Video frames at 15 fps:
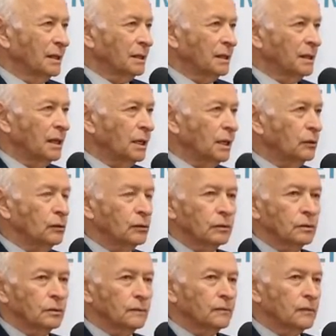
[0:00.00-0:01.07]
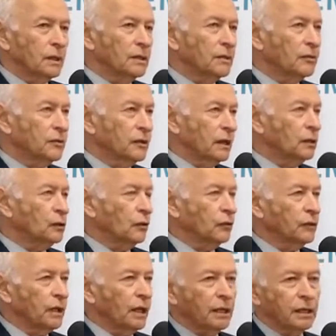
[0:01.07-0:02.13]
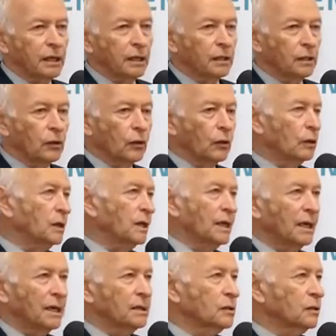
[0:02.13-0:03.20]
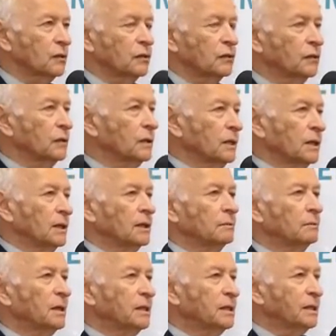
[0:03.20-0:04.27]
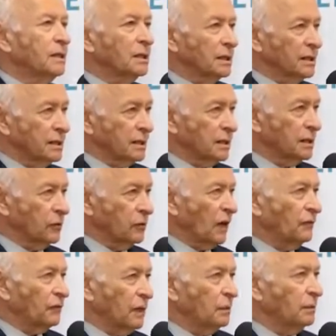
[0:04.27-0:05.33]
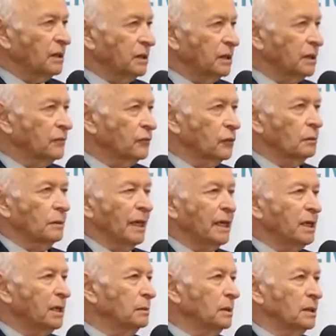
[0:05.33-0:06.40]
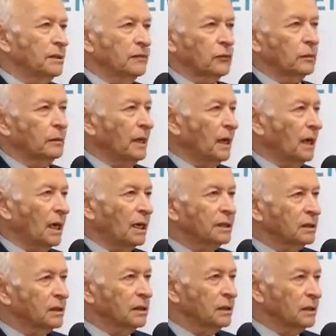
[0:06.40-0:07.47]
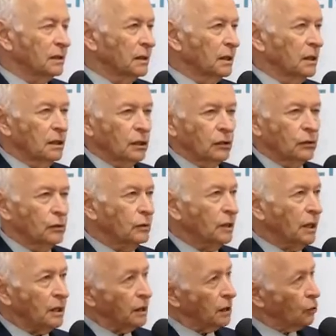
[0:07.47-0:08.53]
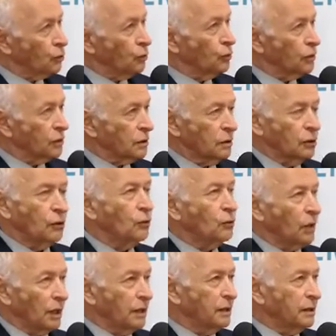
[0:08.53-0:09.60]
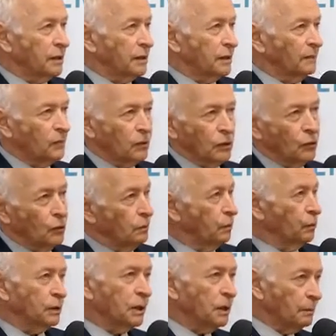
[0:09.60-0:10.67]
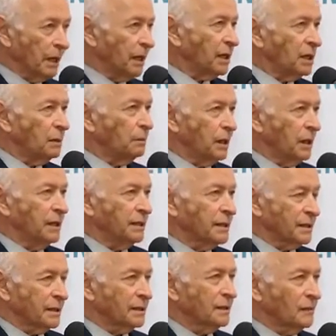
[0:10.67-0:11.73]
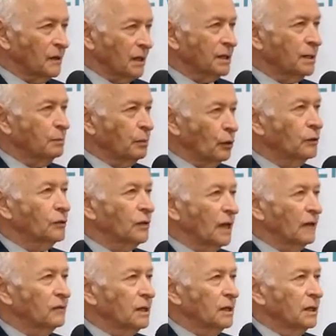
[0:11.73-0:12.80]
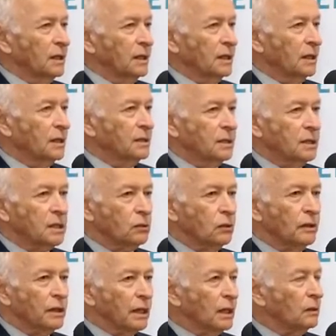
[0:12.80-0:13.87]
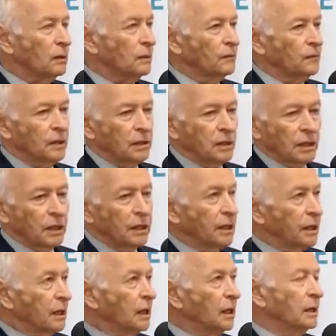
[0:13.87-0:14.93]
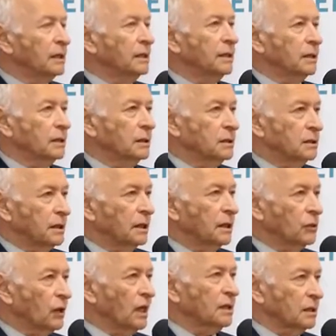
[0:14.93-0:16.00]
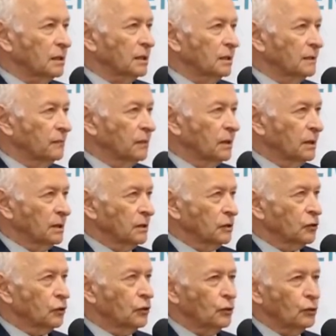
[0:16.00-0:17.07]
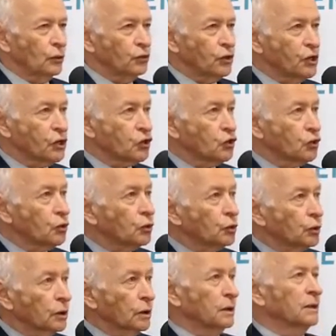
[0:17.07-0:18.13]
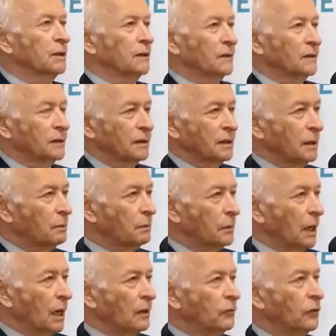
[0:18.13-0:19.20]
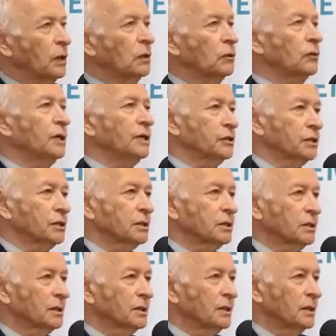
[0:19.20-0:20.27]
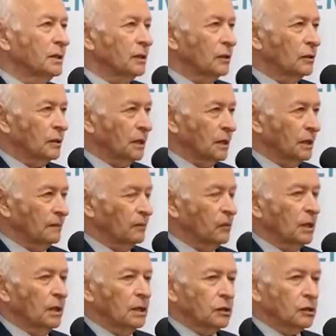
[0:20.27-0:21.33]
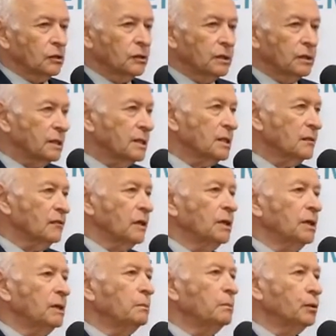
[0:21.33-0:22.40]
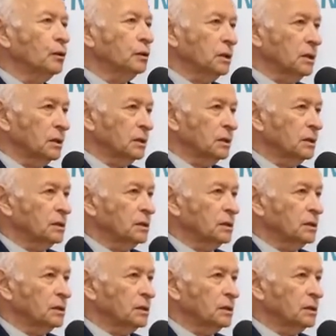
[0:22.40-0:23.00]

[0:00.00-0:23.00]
Now instead of taking all kinds of materials, grafting materials from animals, from other, you take the tooth, you grind it, you put it back in place as a bone graft, and this will now heal the crater. So you restore the alveolar ridge, okay? So this is very important.